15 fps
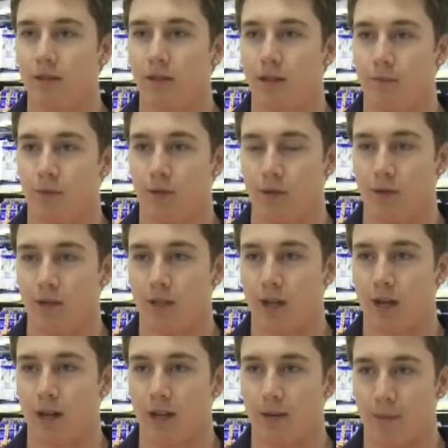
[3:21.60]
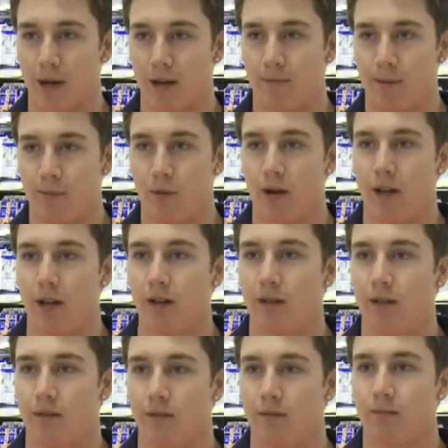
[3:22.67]
I'm sort of starting to get paid a bit more now, and
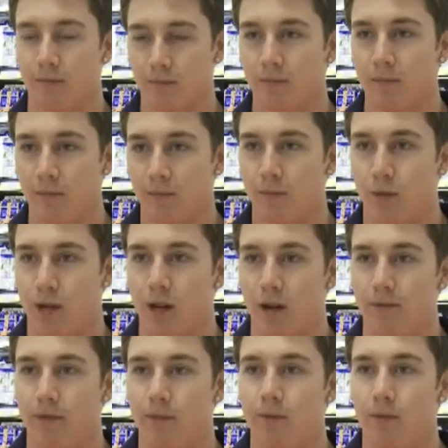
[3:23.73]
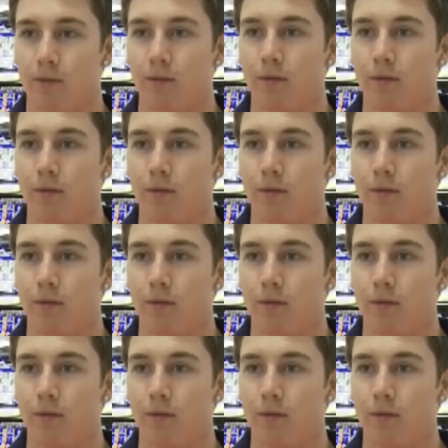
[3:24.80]
it's pretty comfortable.